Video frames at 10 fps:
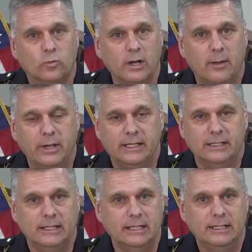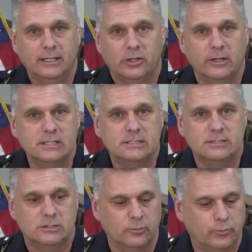We're not making any
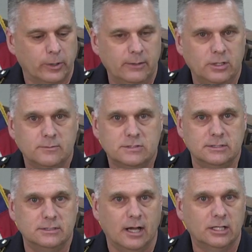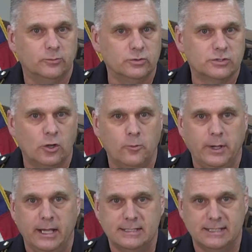increases to premiums, deductibles,
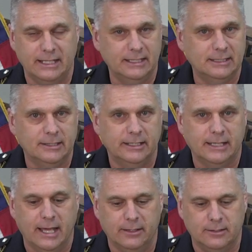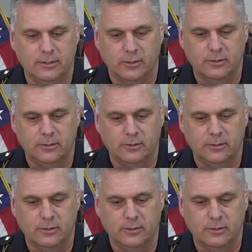copays, anything like that.